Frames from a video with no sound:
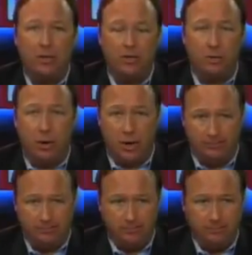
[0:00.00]

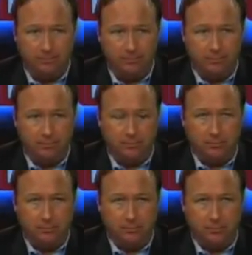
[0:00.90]
destroyer.
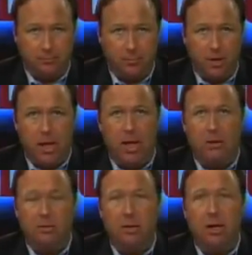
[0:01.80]

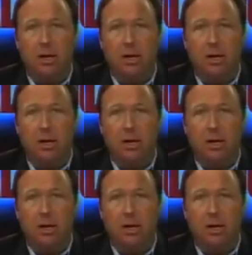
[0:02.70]
And